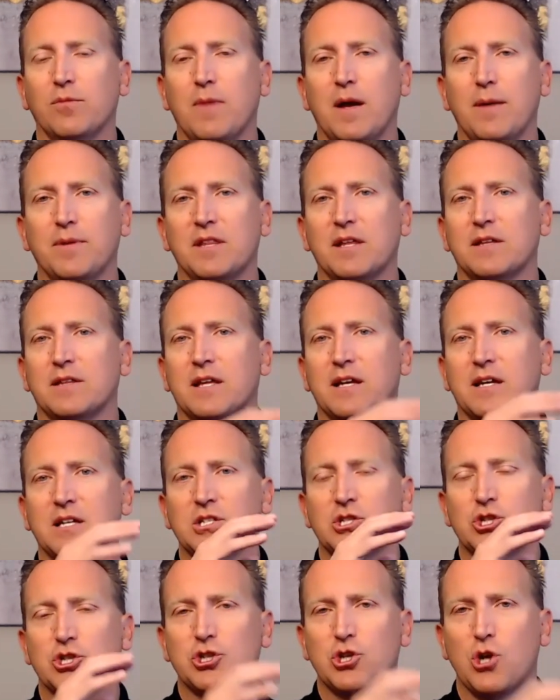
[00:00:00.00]
Maybe they
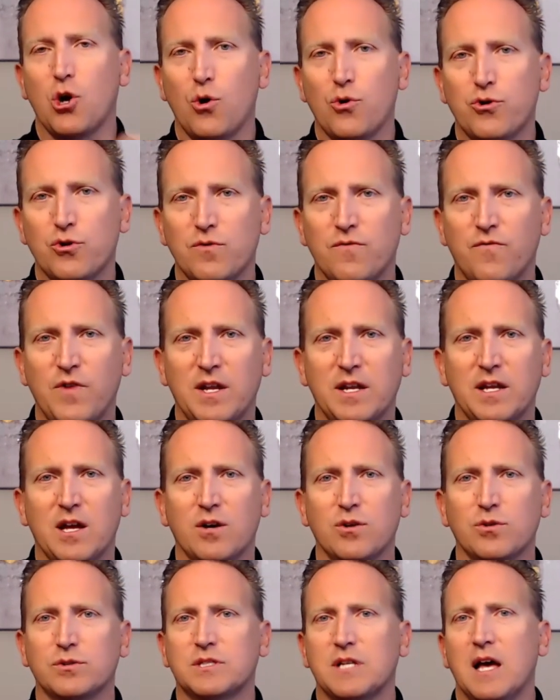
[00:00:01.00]
can show their
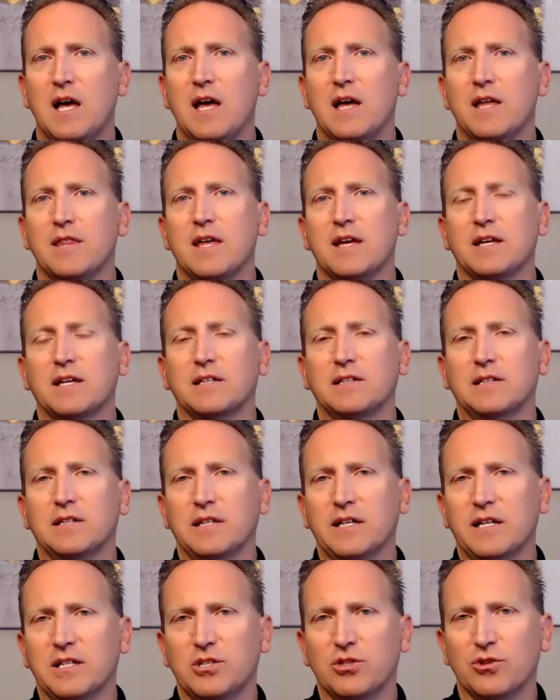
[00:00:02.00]
videos, they can
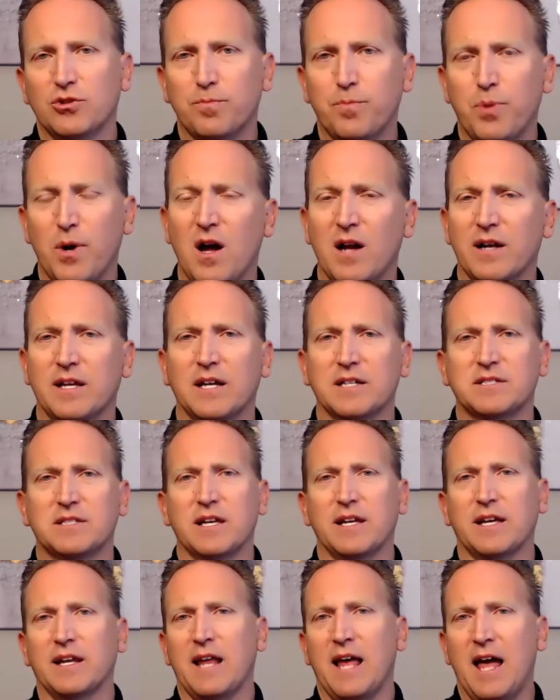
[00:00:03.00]
link to their podcast,
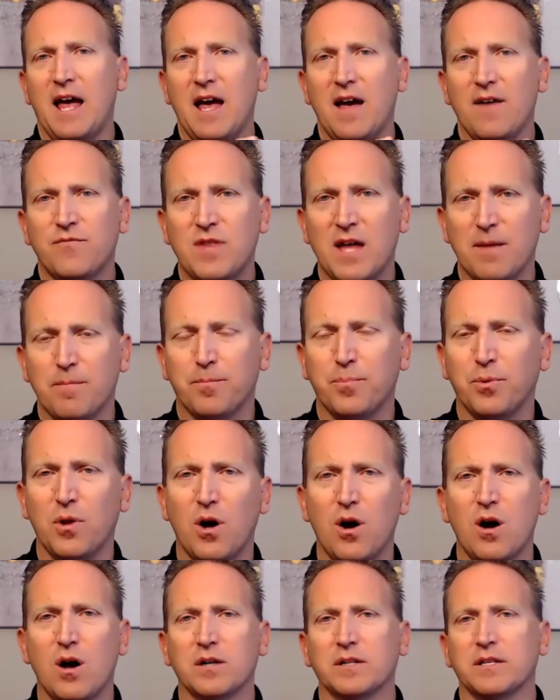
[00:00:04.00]
they can have that
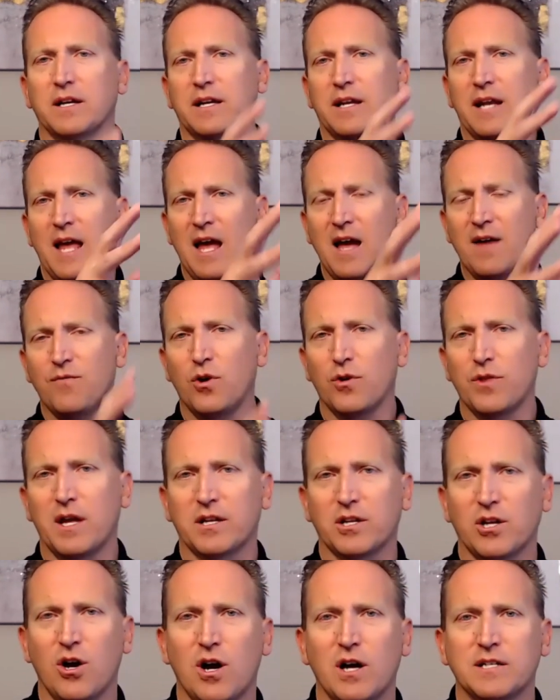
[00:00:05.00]
blog, they can have all
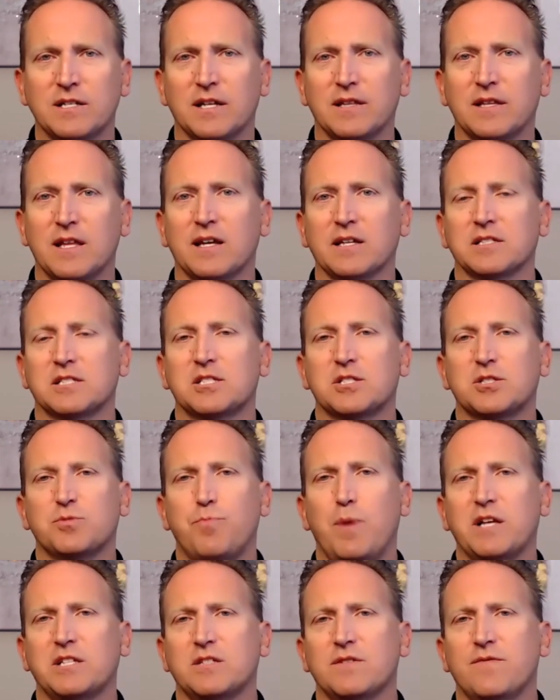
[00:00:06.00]
that content, they can
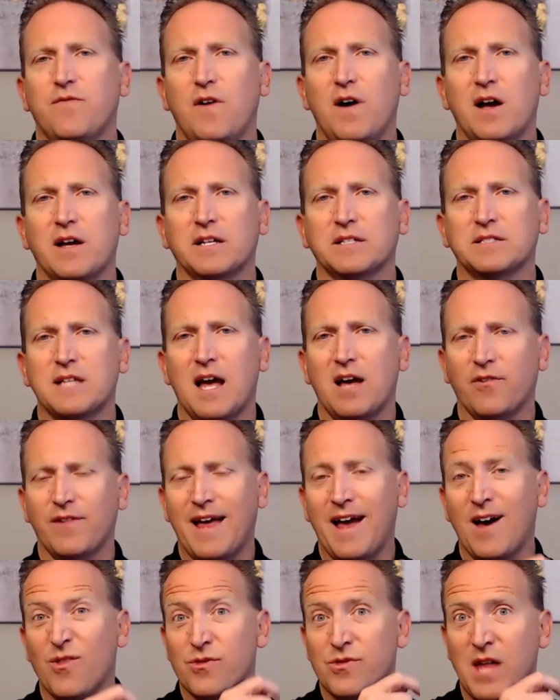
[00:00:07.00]
specify exactly
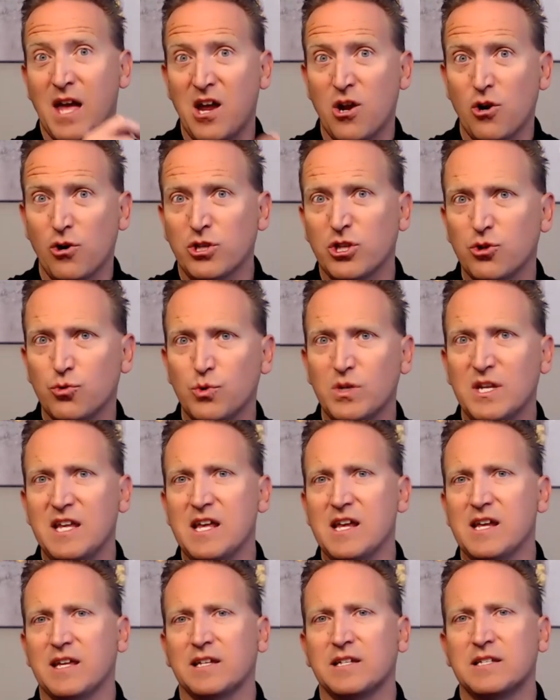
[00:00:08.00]
how they are
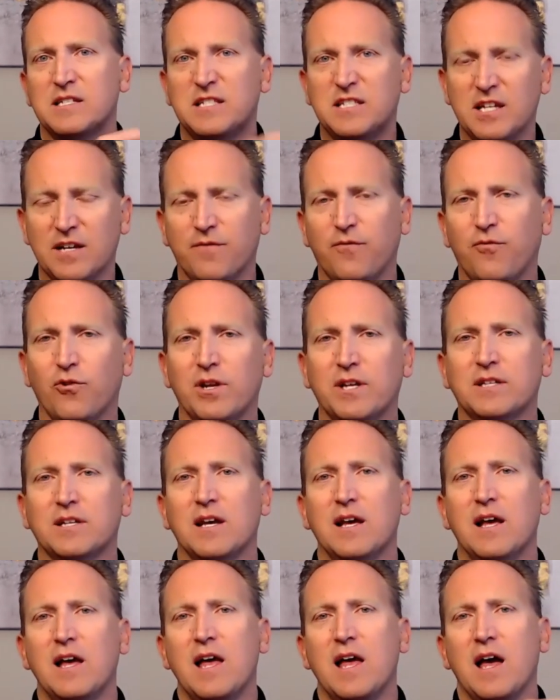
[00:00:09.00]
unique and different
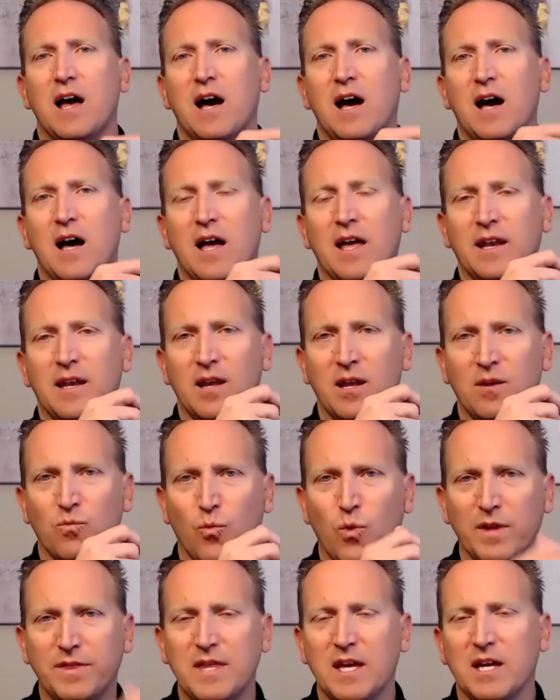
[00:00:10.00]
and
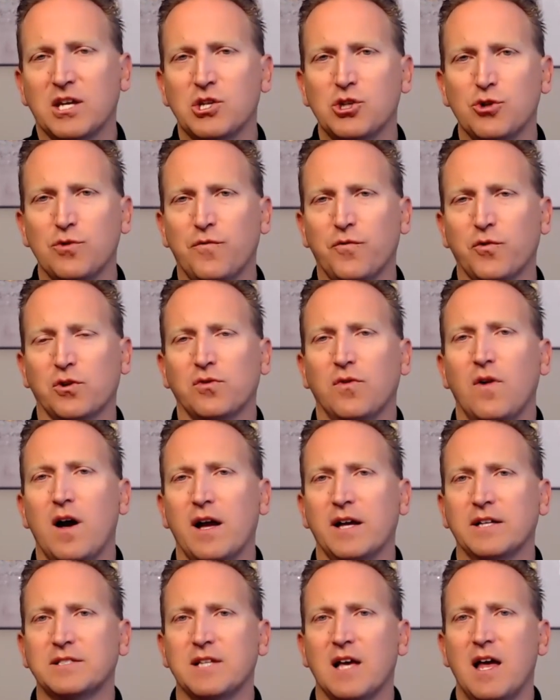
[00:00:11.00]
what they can do for
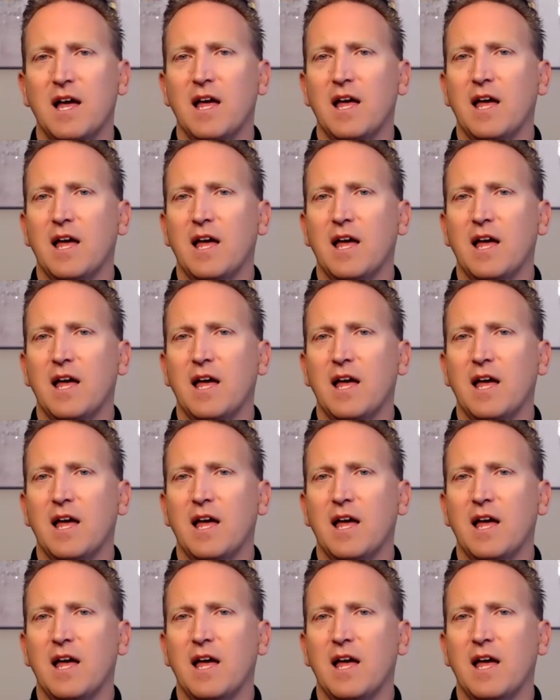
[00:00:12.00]
clients.